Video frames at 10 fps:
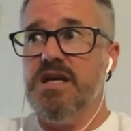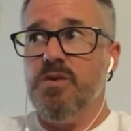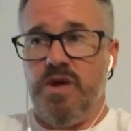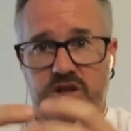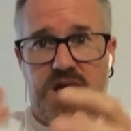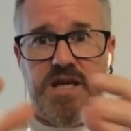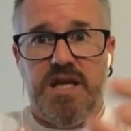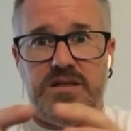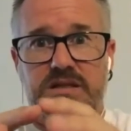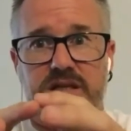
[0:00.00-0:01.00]
when you're
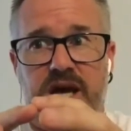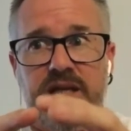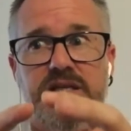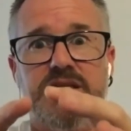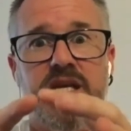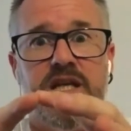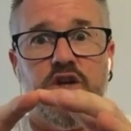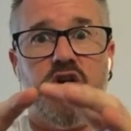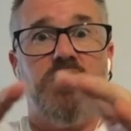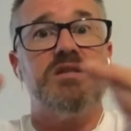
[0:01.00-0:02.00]
connected to understanding
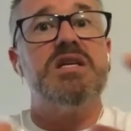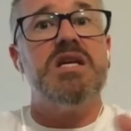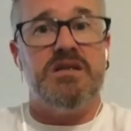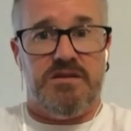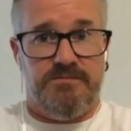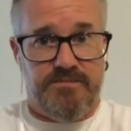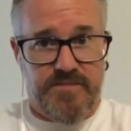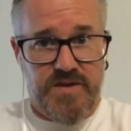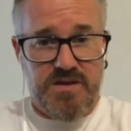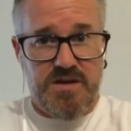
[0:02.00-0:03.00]
God's kingdom,
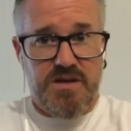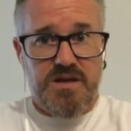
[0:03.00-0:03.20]
yeah,